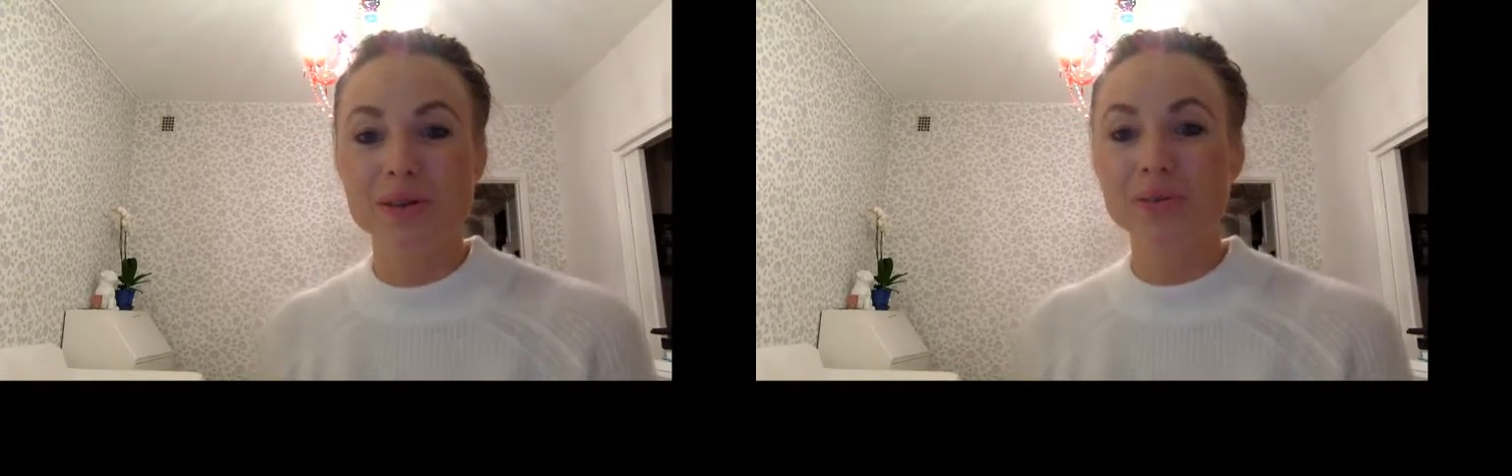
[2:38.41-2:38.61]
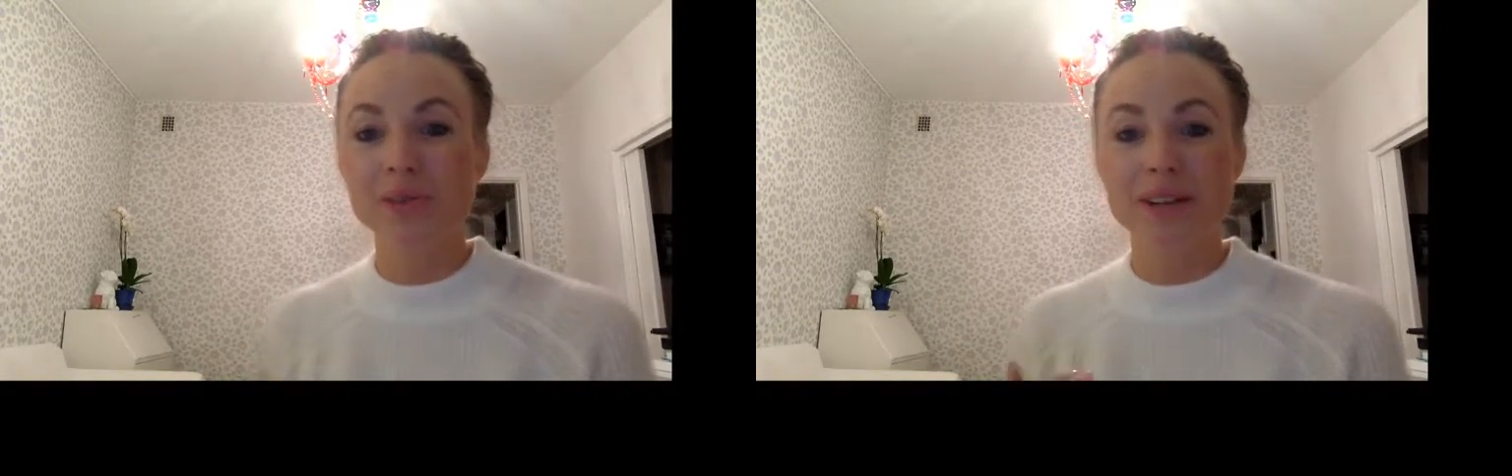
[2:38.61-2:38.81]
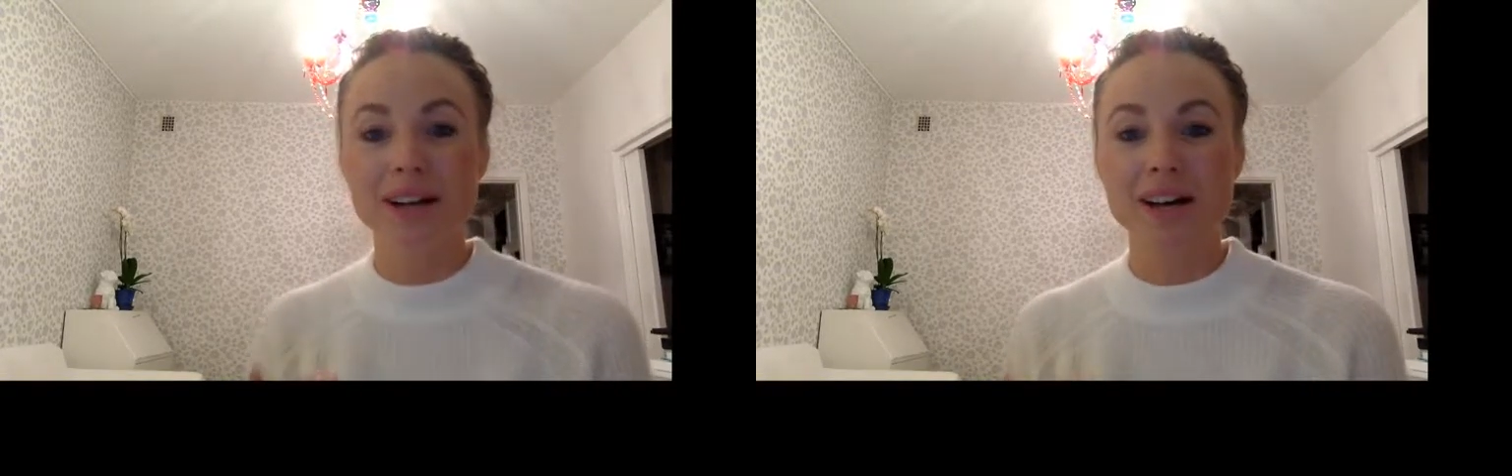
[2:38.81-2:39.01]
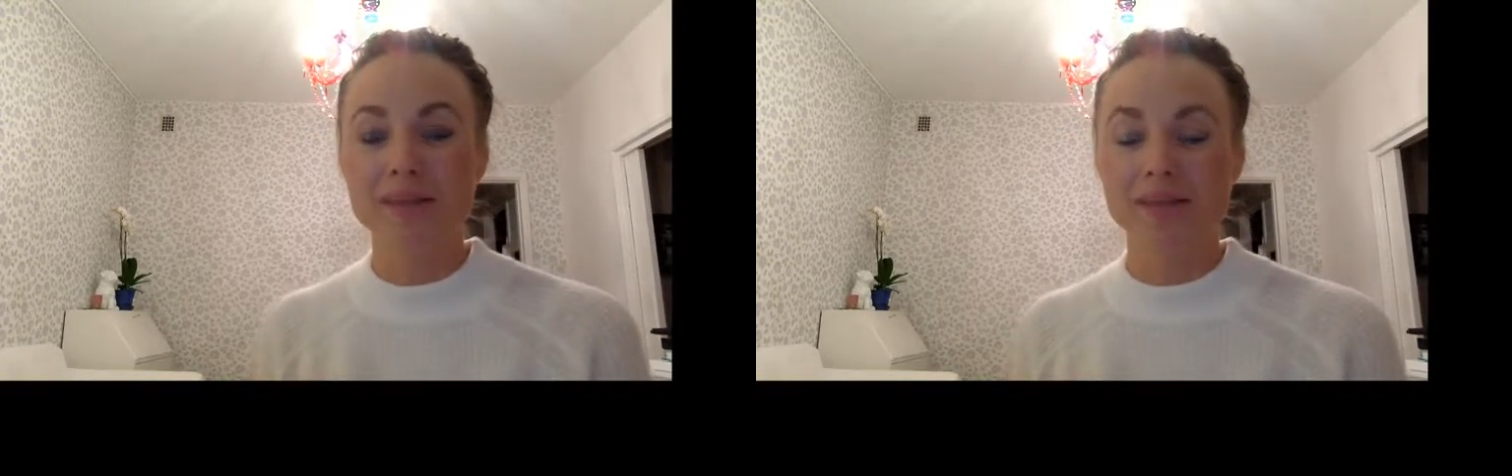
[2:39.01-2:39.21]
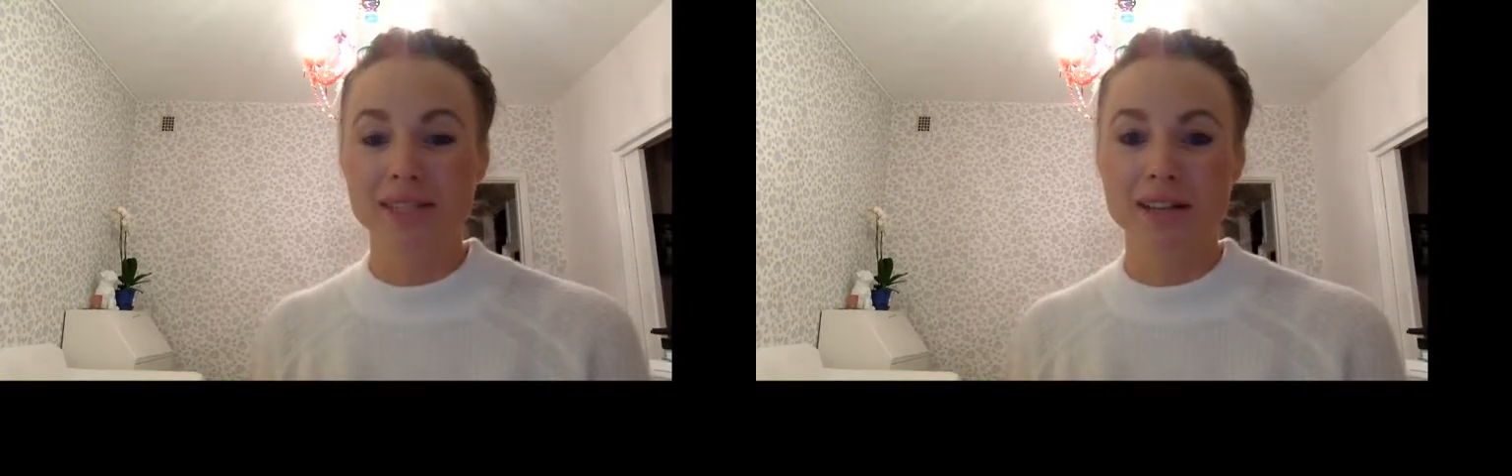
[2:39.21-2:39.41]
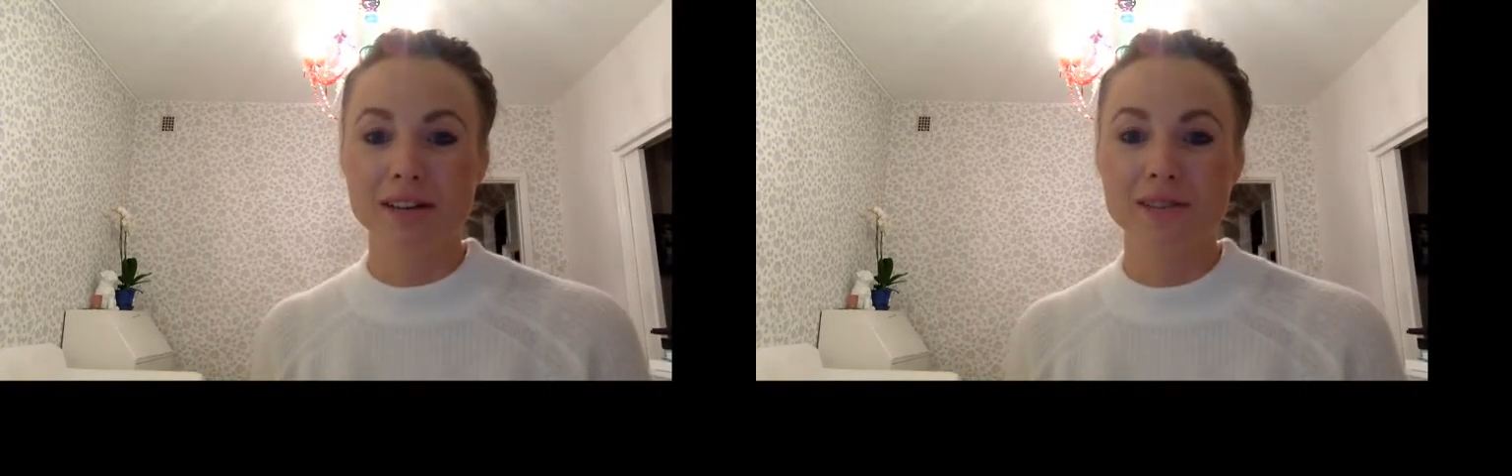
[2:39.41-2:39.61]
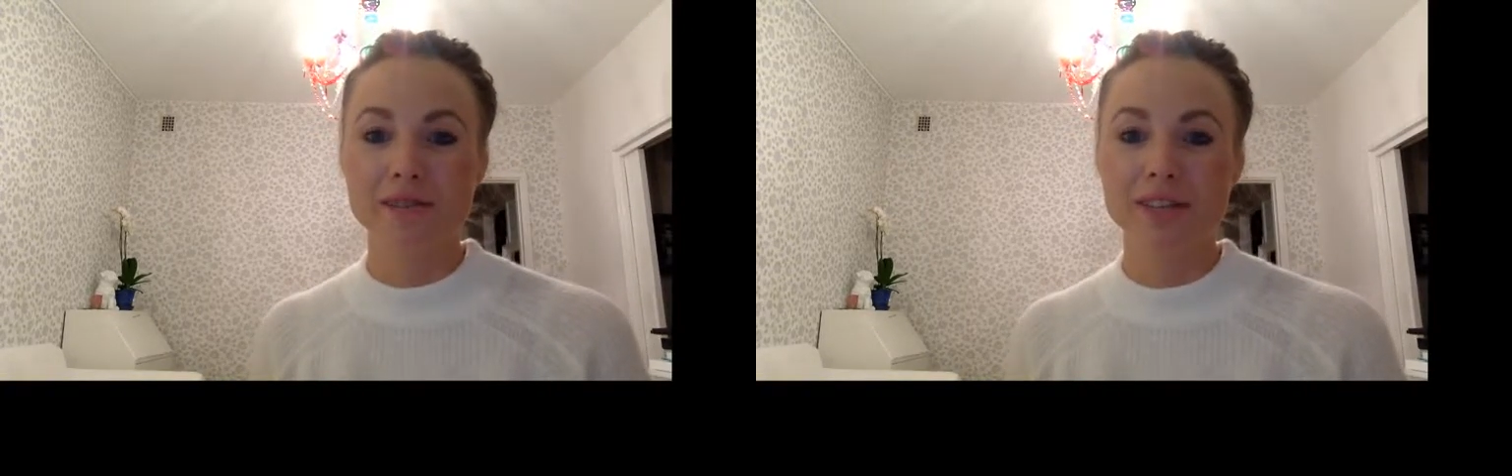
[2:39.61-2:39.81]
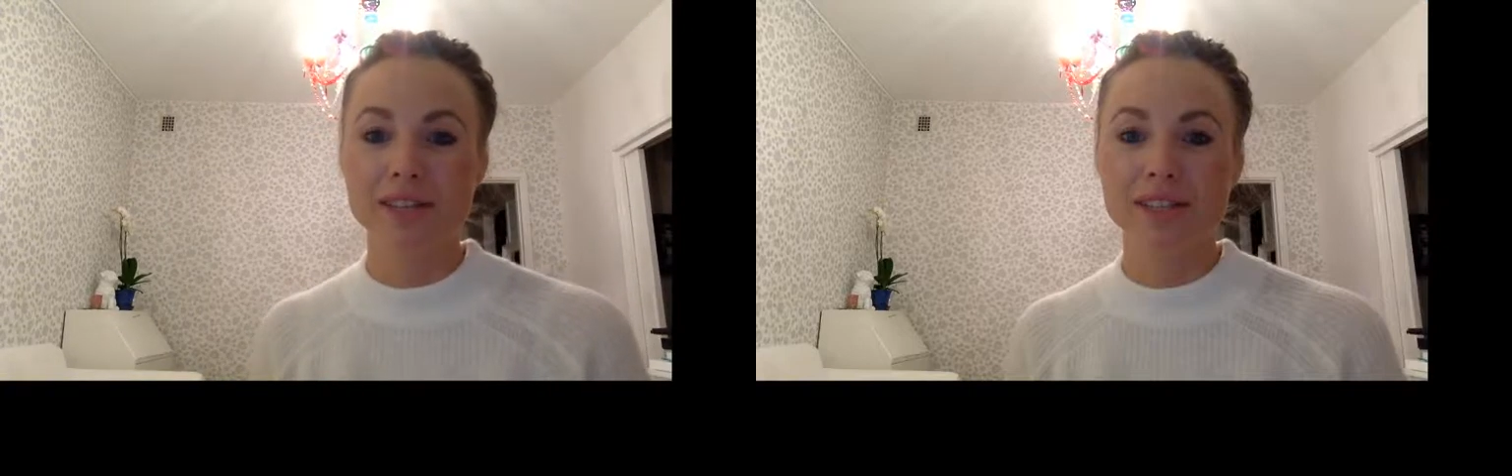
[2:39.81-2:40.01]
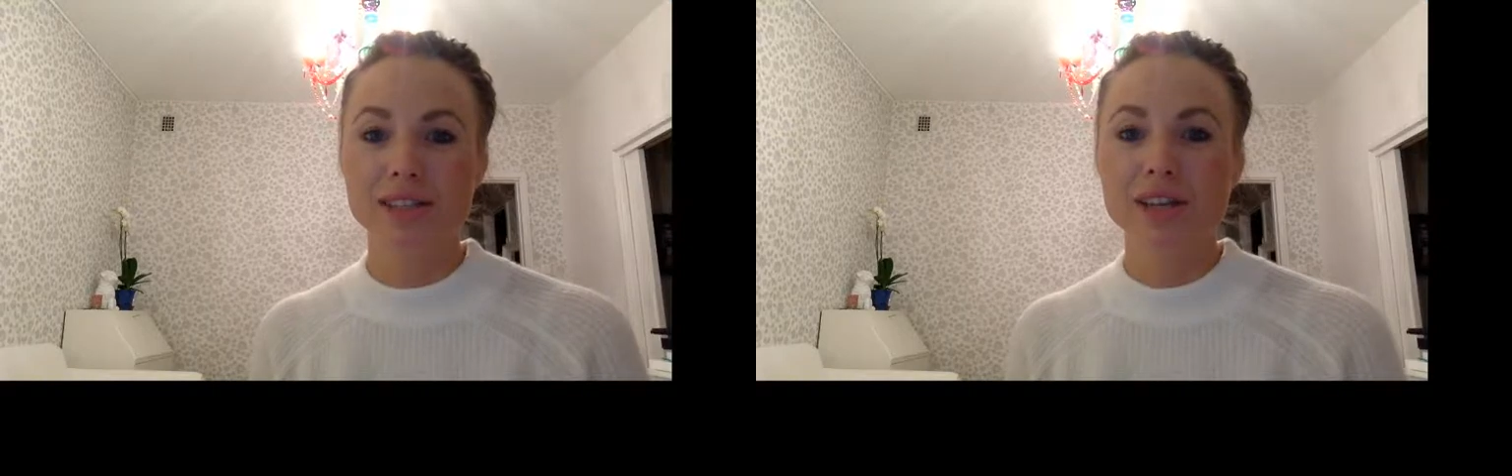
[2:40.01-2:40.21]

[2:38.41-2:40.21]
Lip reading: overcome stuff and